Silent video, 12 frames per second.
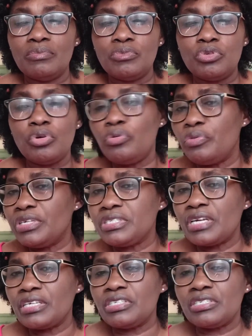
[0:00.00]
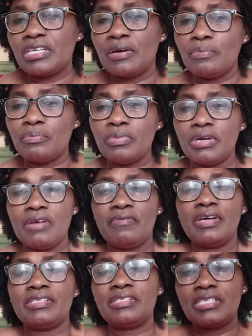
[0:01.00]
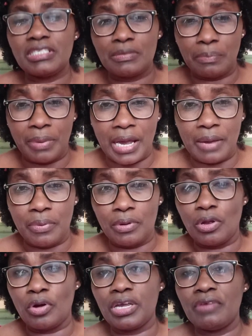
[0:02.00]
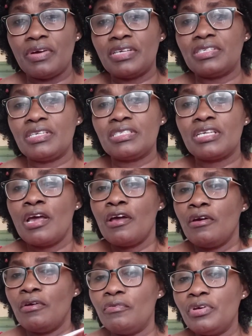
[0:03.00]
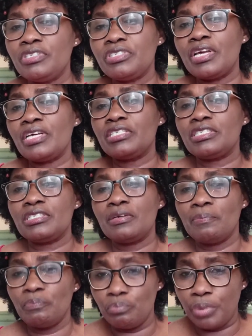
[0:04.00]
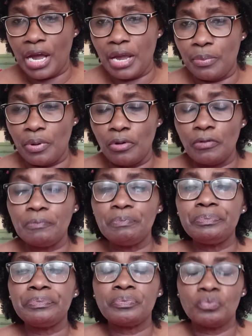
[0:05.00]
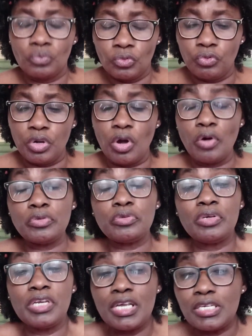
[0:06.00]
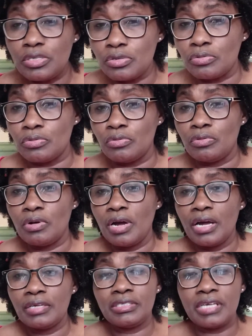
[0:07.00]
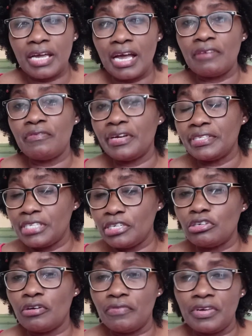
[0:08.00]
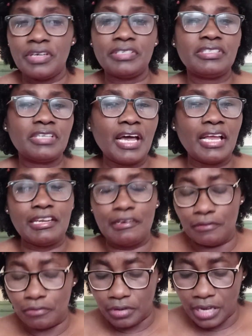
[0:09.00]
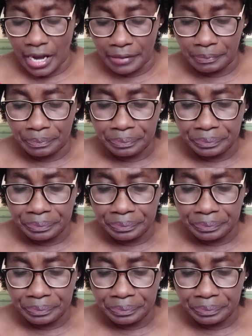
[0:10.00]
do researches and give us this Bible or give us this research Bible, we also need to take advantage of it. Hallelujah.